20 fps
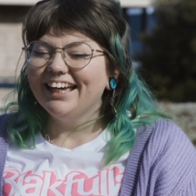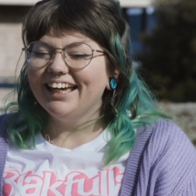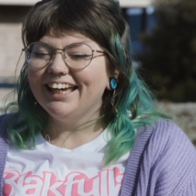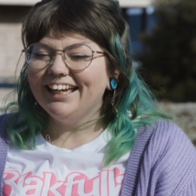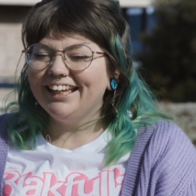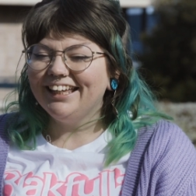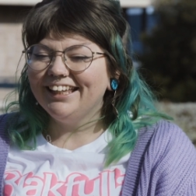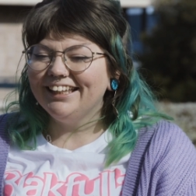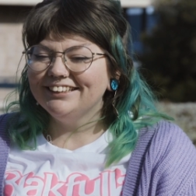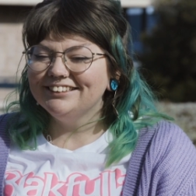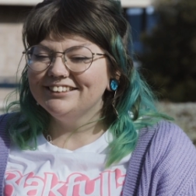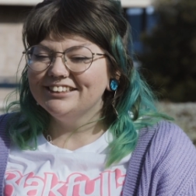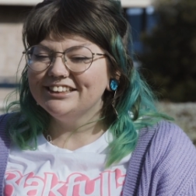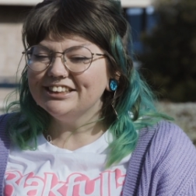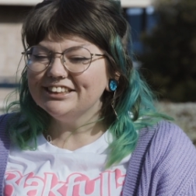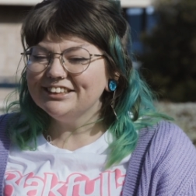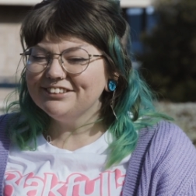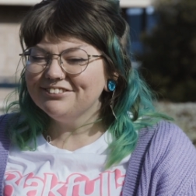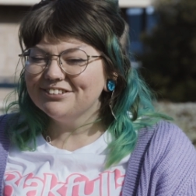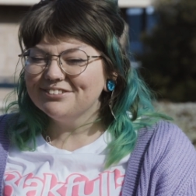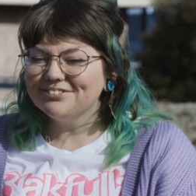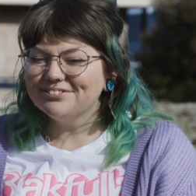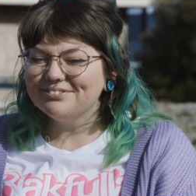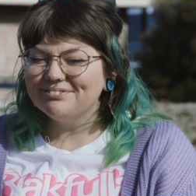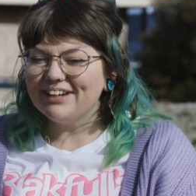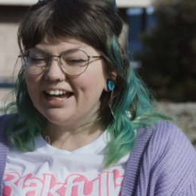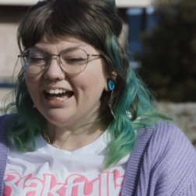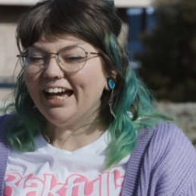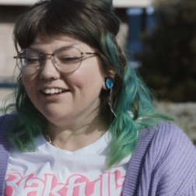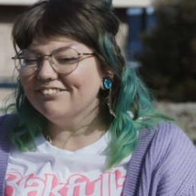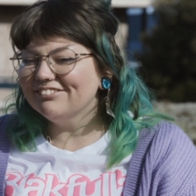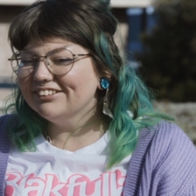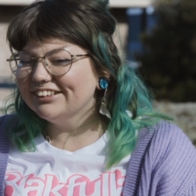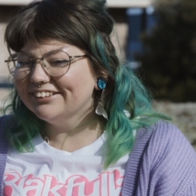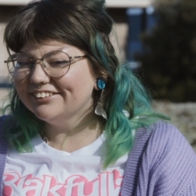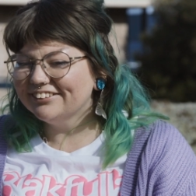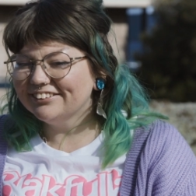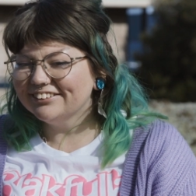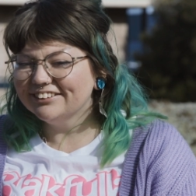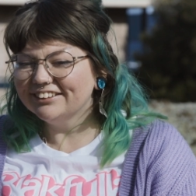And just from having
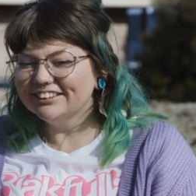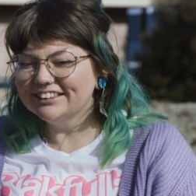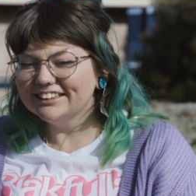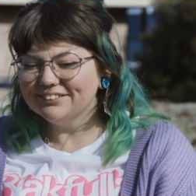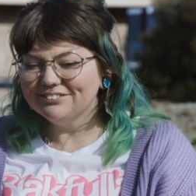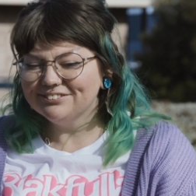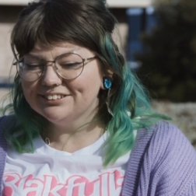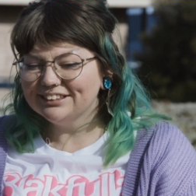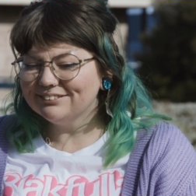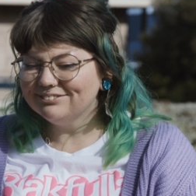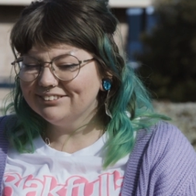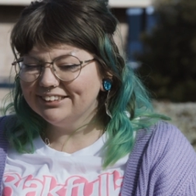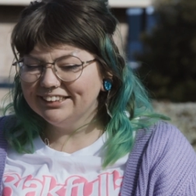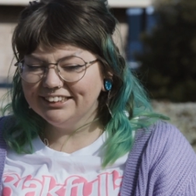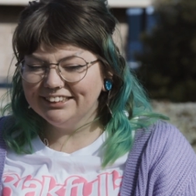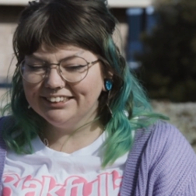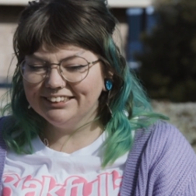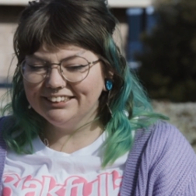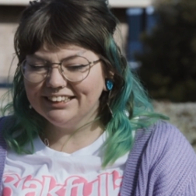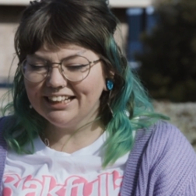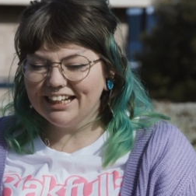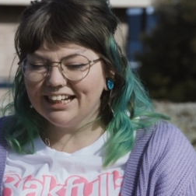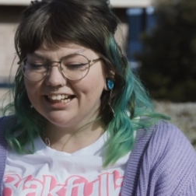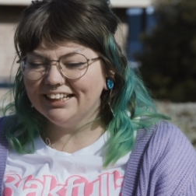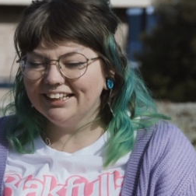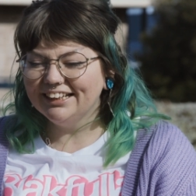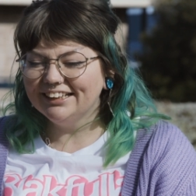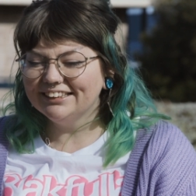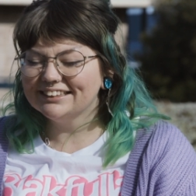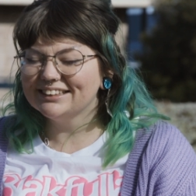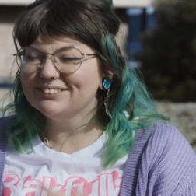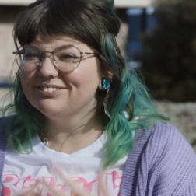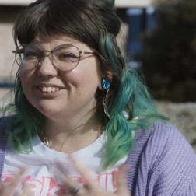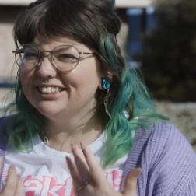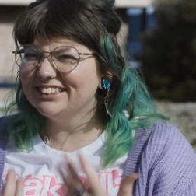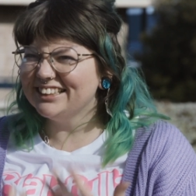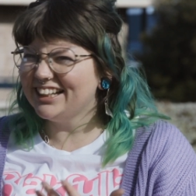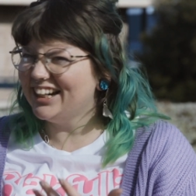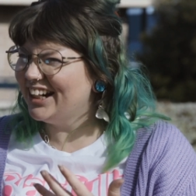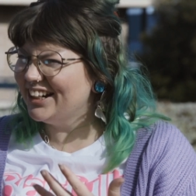her sit with me and
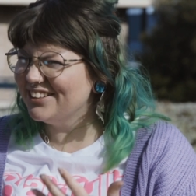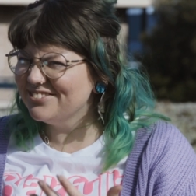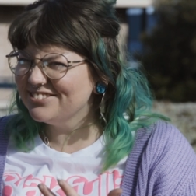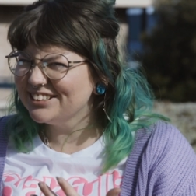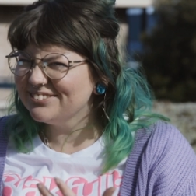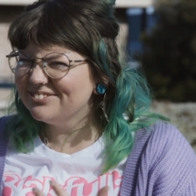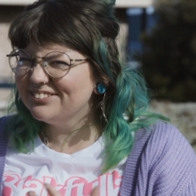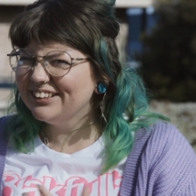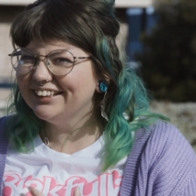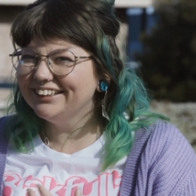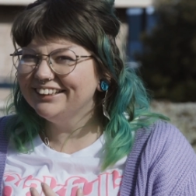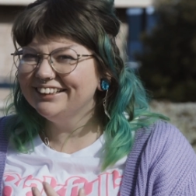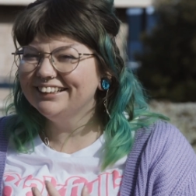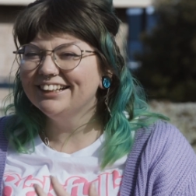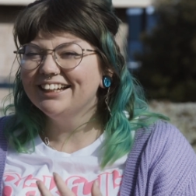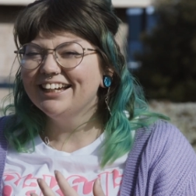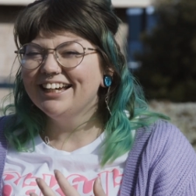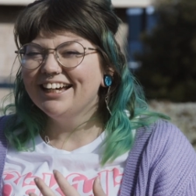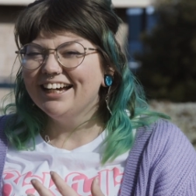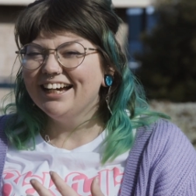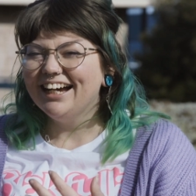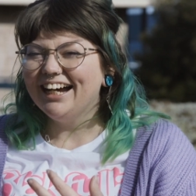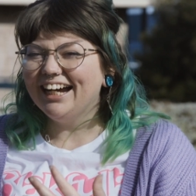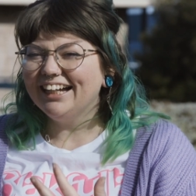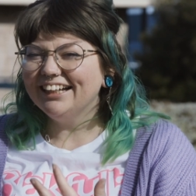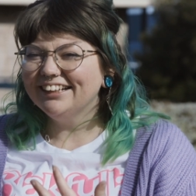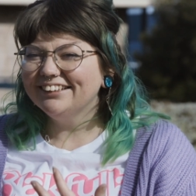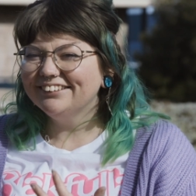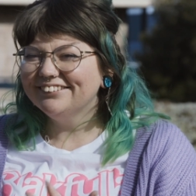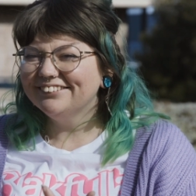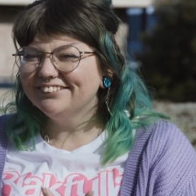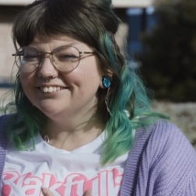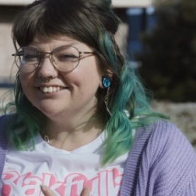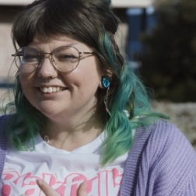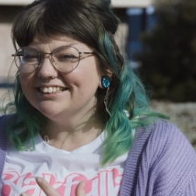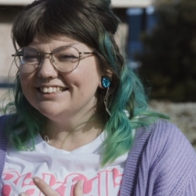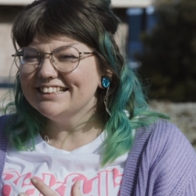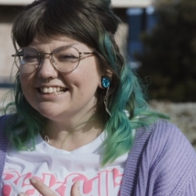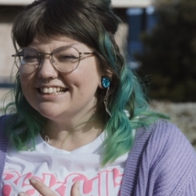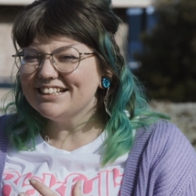spend time with me, I
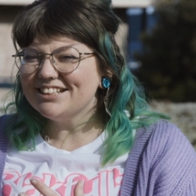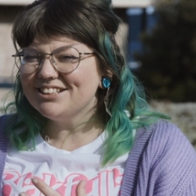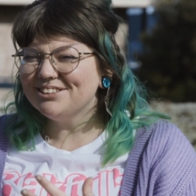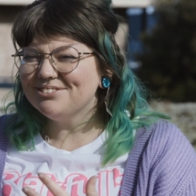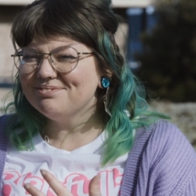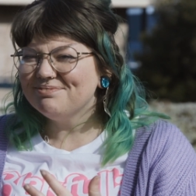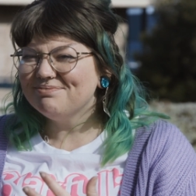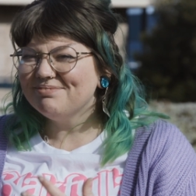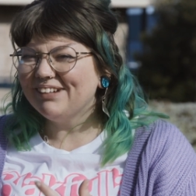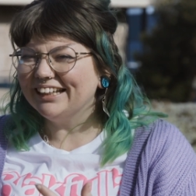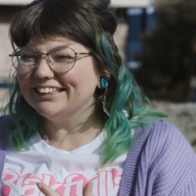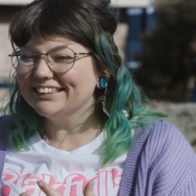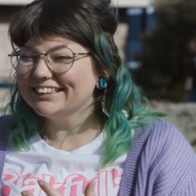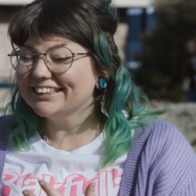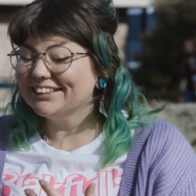learned that maths